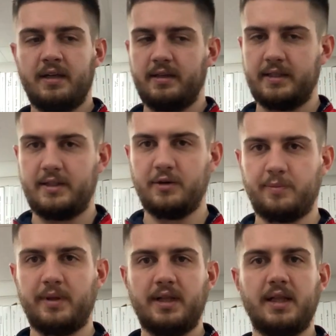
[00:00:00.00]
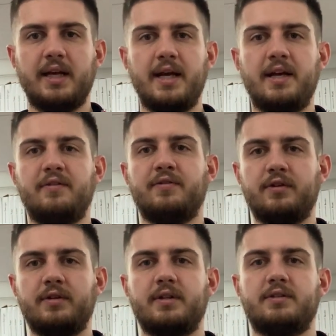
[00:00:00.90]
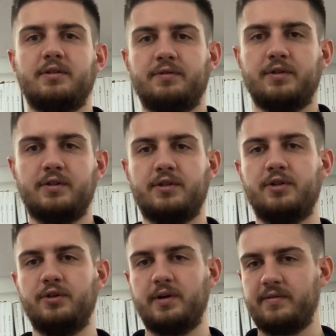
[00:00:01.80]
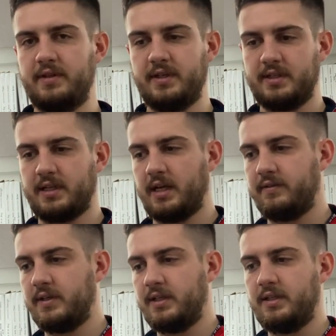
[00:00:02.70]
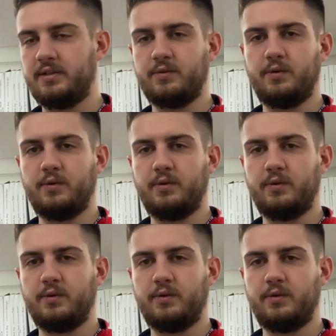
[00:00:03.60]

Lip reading: like your plane for, so if you're 2, everything's kind of on this